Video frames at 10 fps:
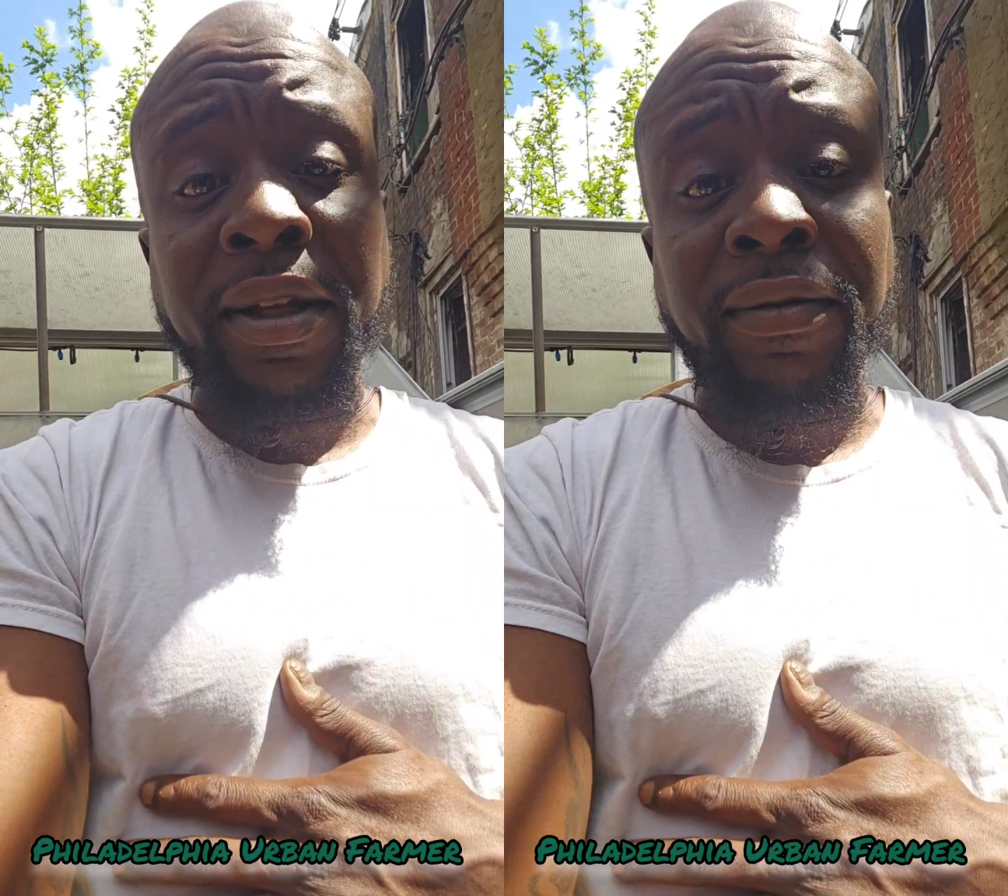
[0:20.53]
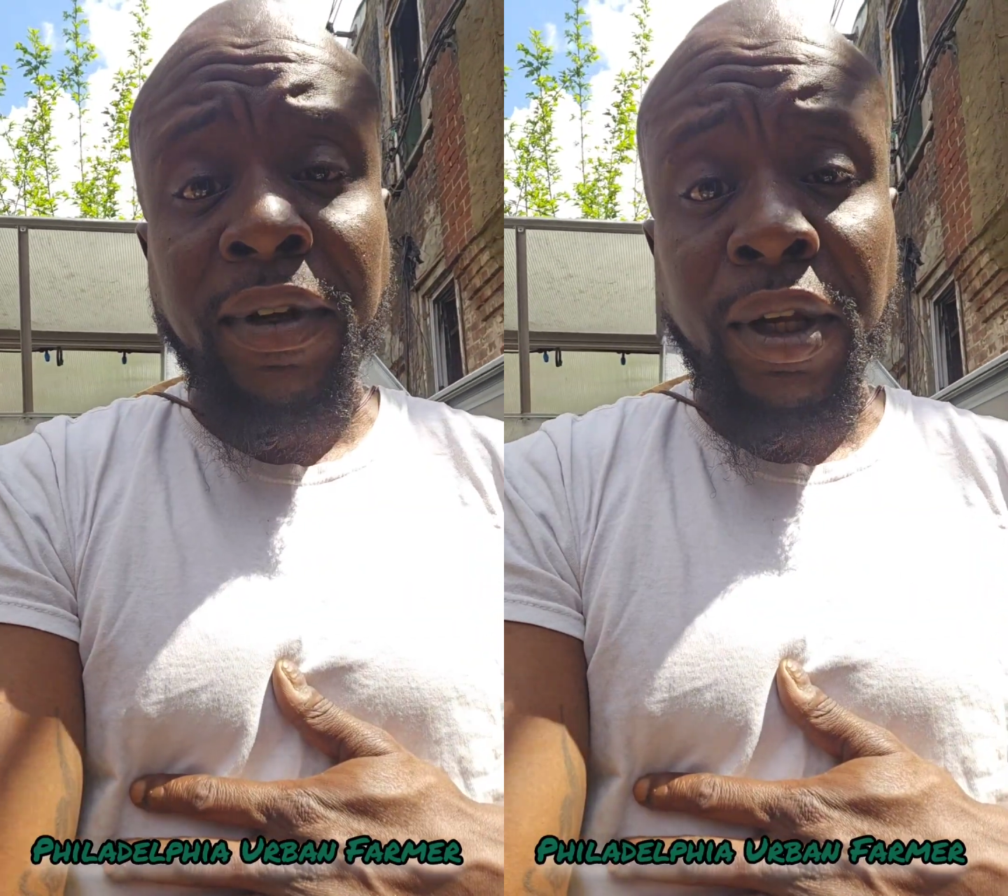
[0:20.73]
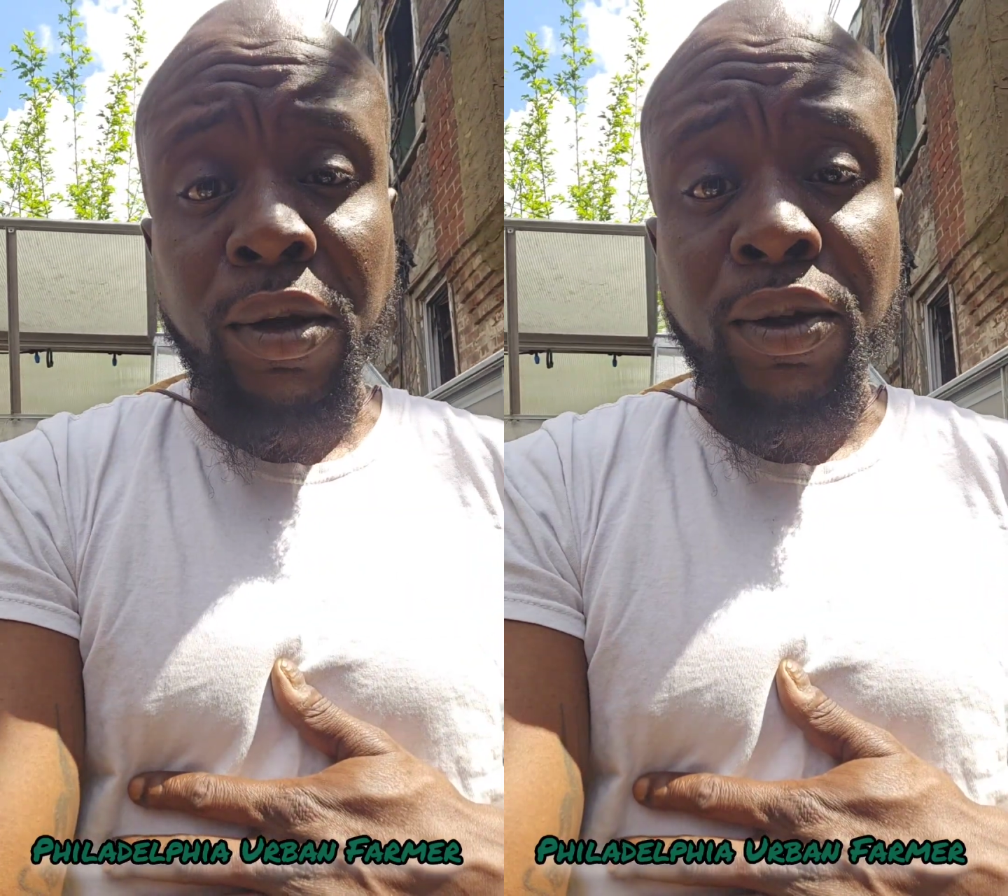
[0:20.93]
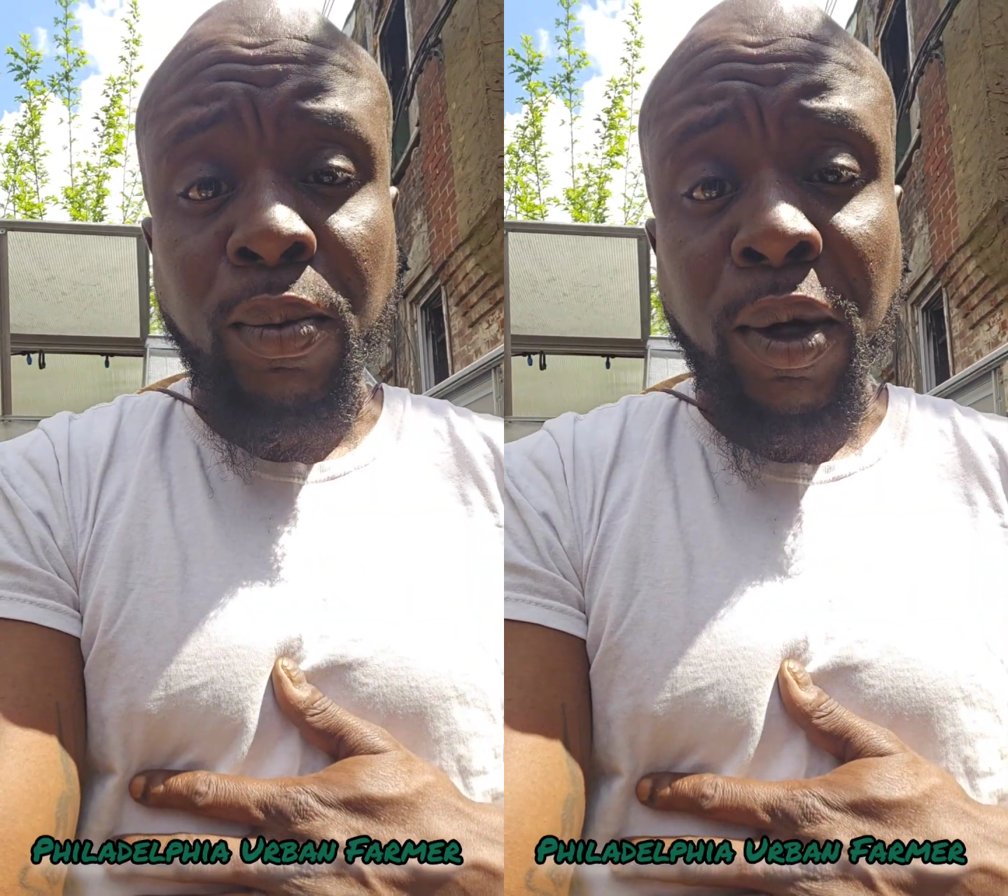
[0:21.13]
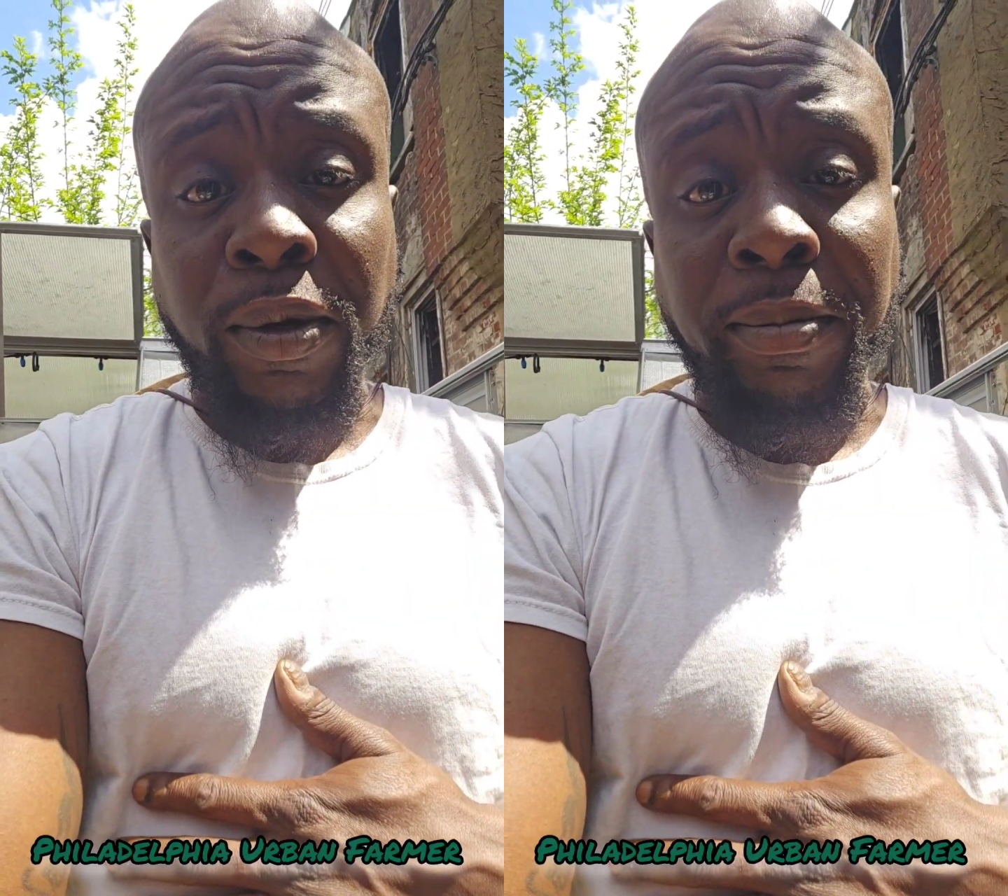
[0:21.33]
out the
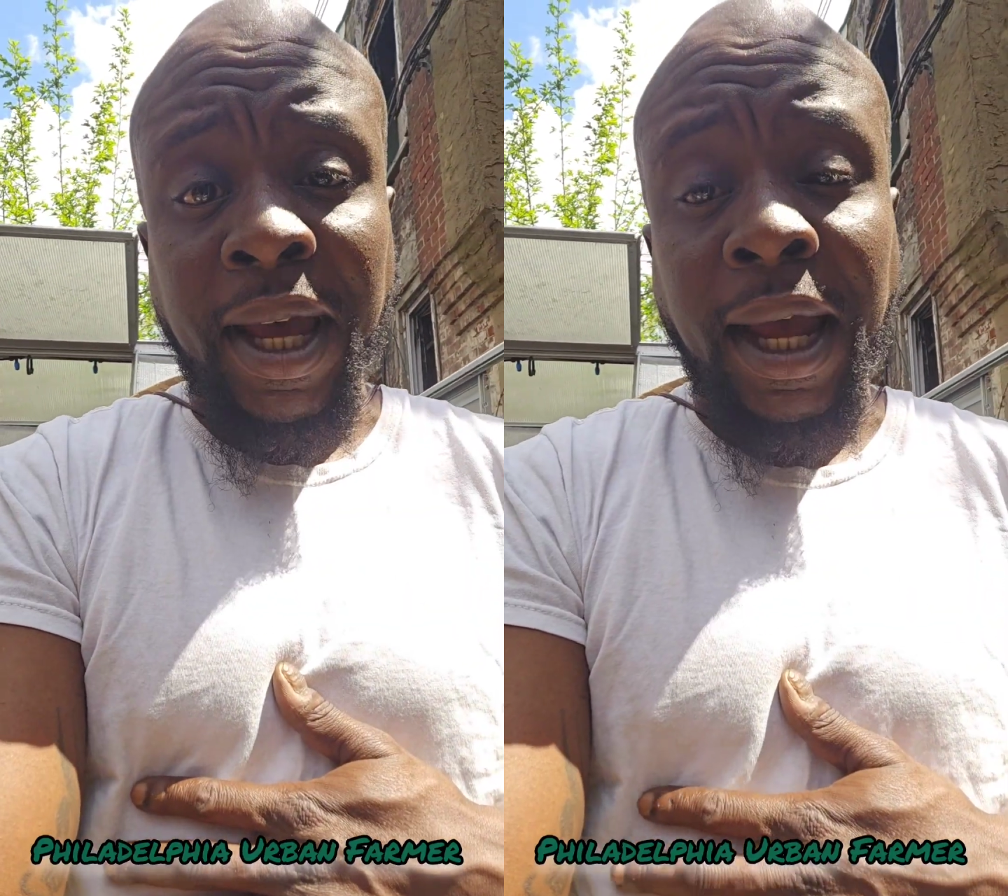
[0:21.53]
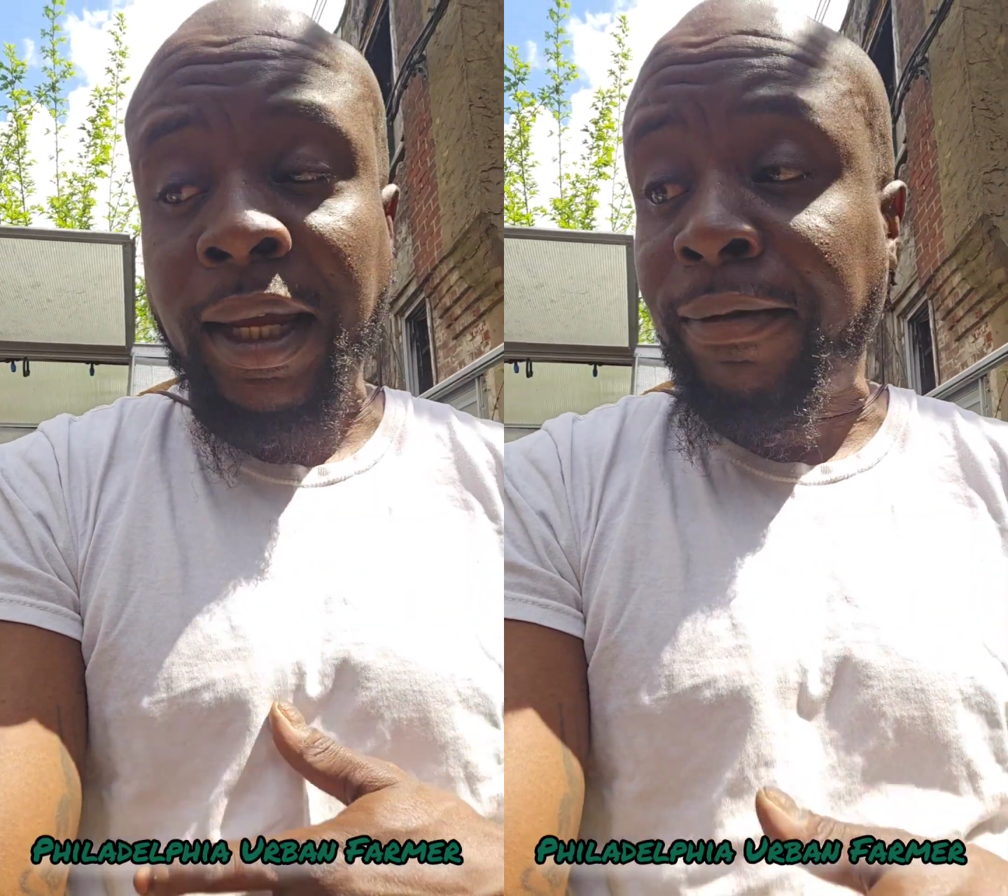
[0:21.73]
videos, welcome back.